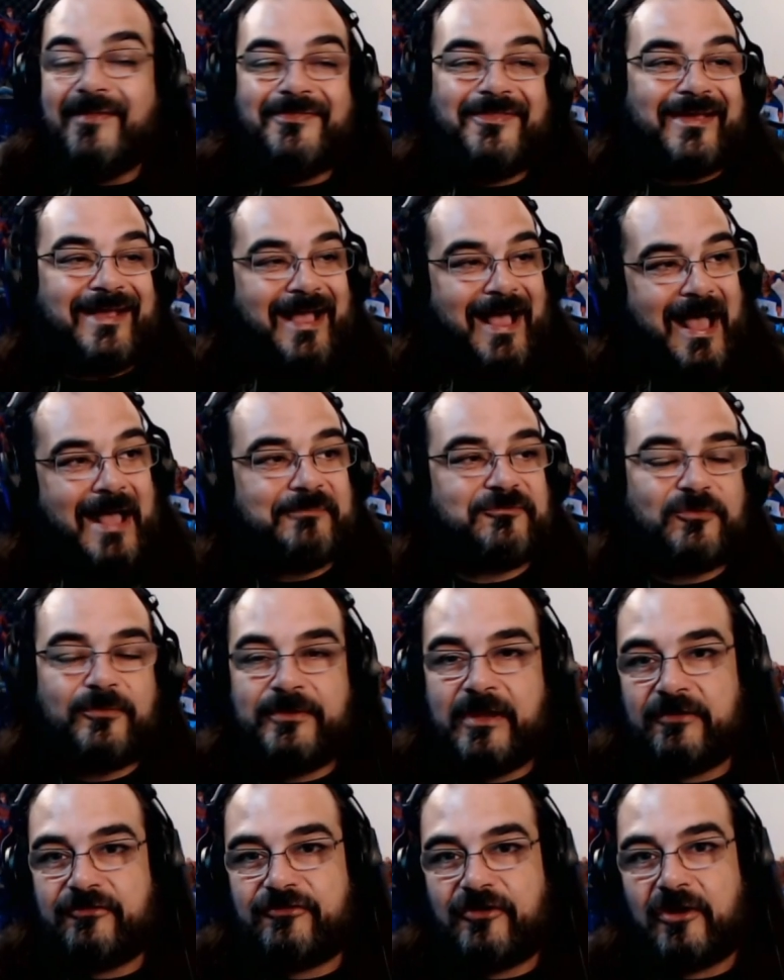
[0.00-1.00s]
the cops
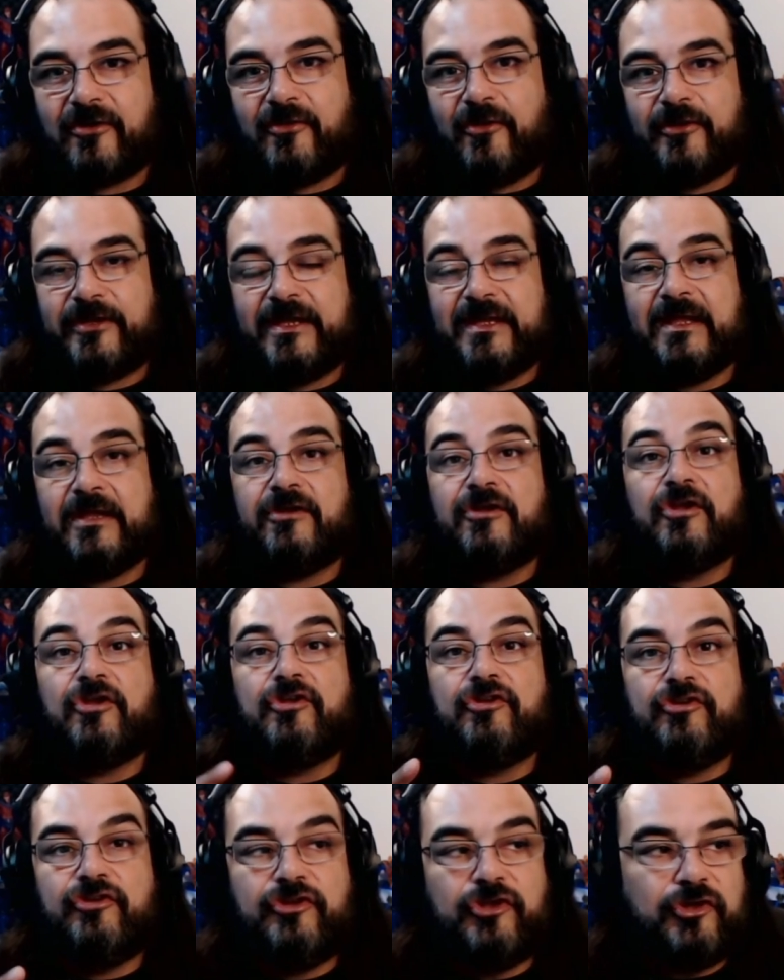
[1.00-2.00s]
will now start looking at
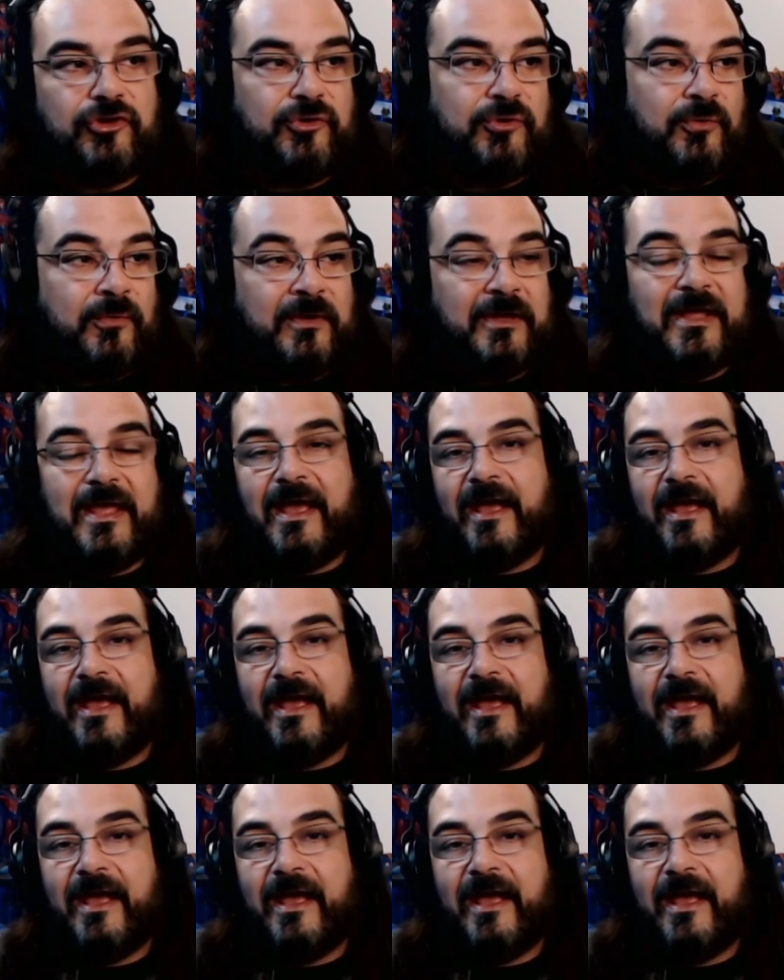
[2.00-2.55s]
you